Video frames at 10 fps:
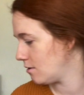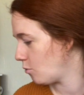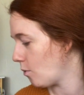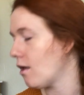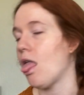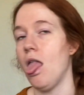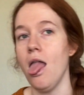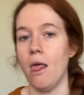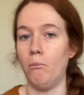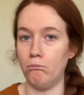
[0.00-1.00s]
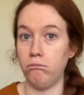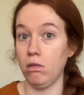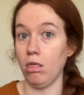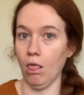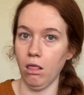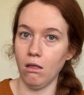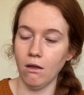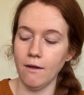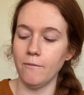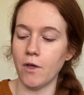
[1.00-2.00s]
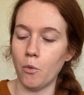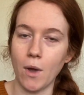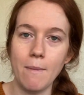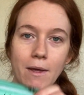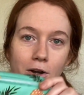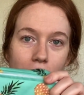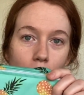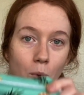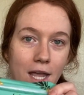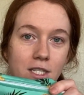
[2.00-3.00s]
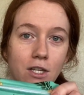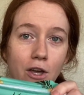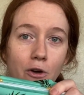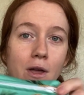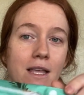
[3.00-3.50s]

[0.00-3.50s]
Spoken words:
What did? a way better way to go.